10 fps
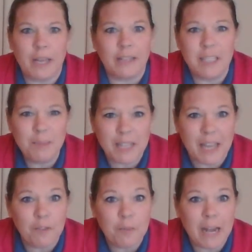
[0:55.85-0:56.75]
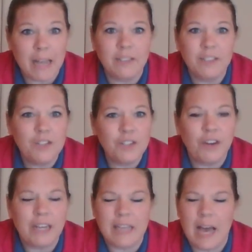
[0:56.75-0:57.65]
It seems like everybody had such a
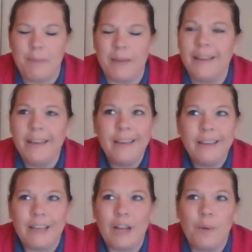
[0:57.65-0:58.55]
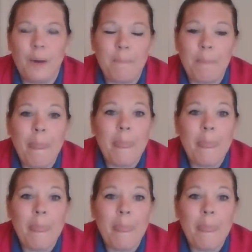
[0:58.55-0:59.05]
great time. And you know what?